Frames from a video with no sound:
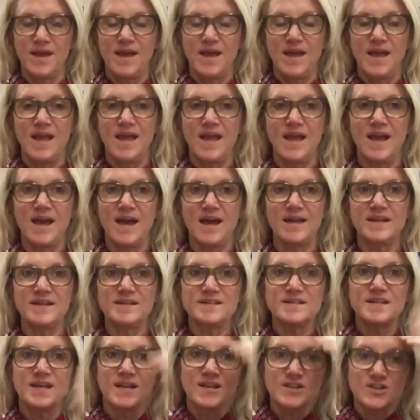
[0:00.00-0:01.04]
And
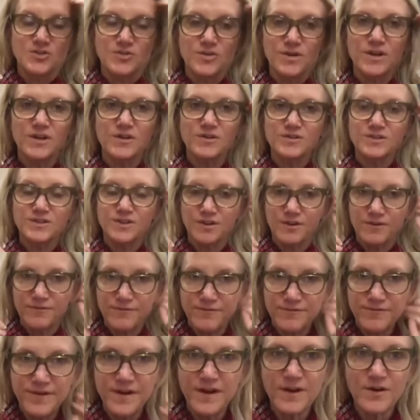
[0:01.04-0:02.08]
triggers are a
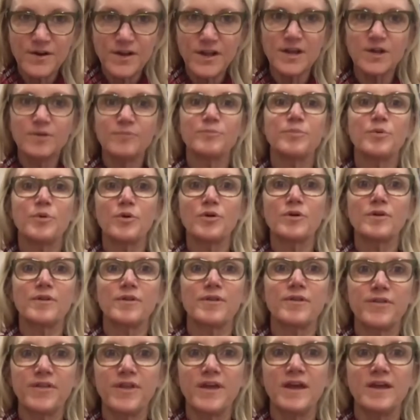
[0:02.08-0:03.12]
very important
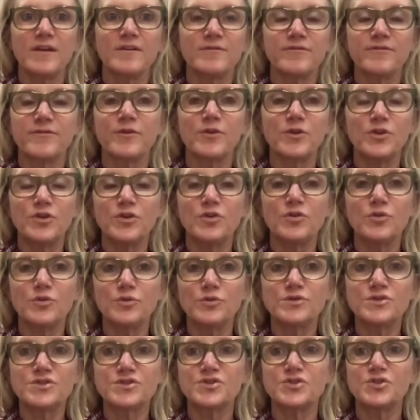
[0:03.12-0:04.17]
thing for you
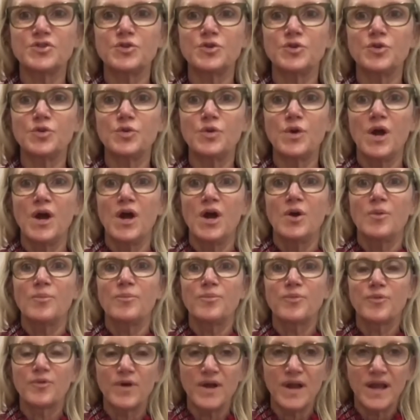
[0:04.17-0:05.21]
to
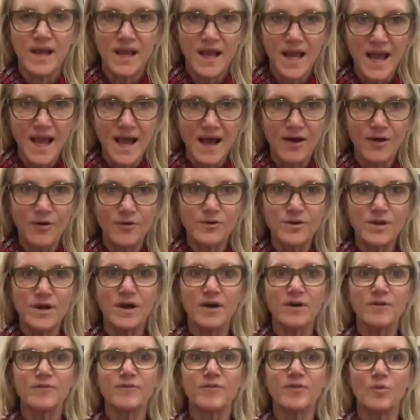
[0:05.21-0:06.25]
bring out
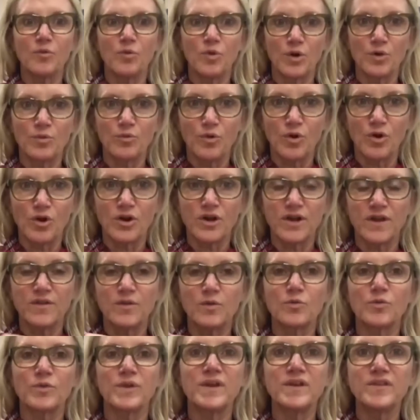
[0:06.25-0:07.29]
of the woodwork. And the
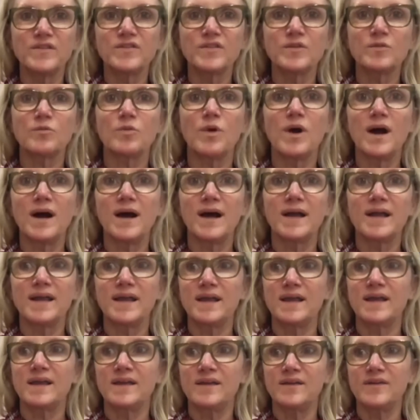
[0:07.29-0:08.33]
reason why
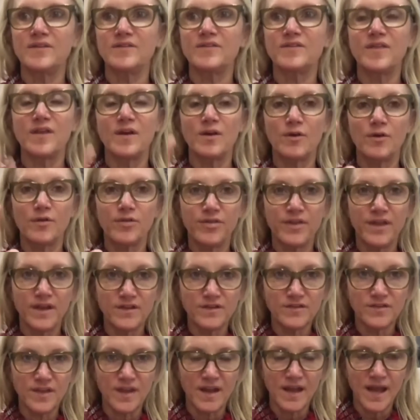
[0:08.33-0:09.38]
is there are things
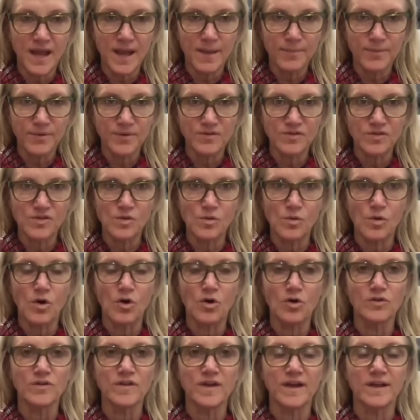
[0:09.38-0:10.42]
that happen to you all
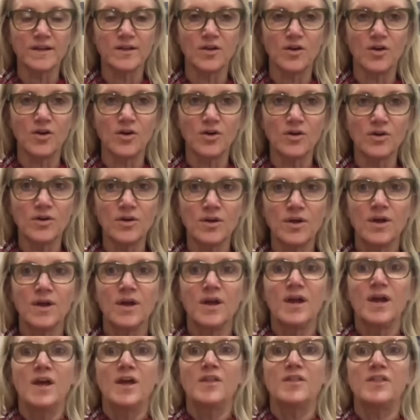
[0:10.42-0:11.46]
day long
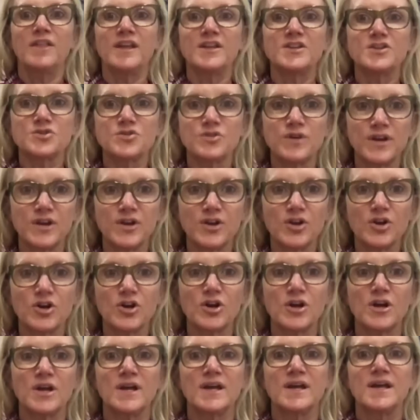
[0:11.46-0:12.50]
that
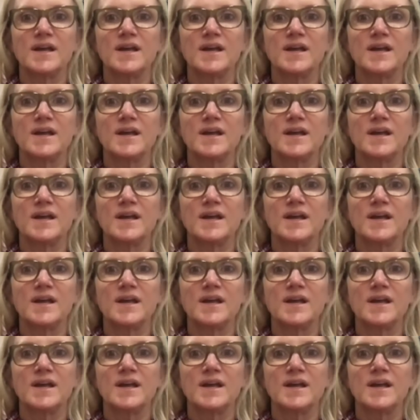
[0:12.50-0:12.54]
trigger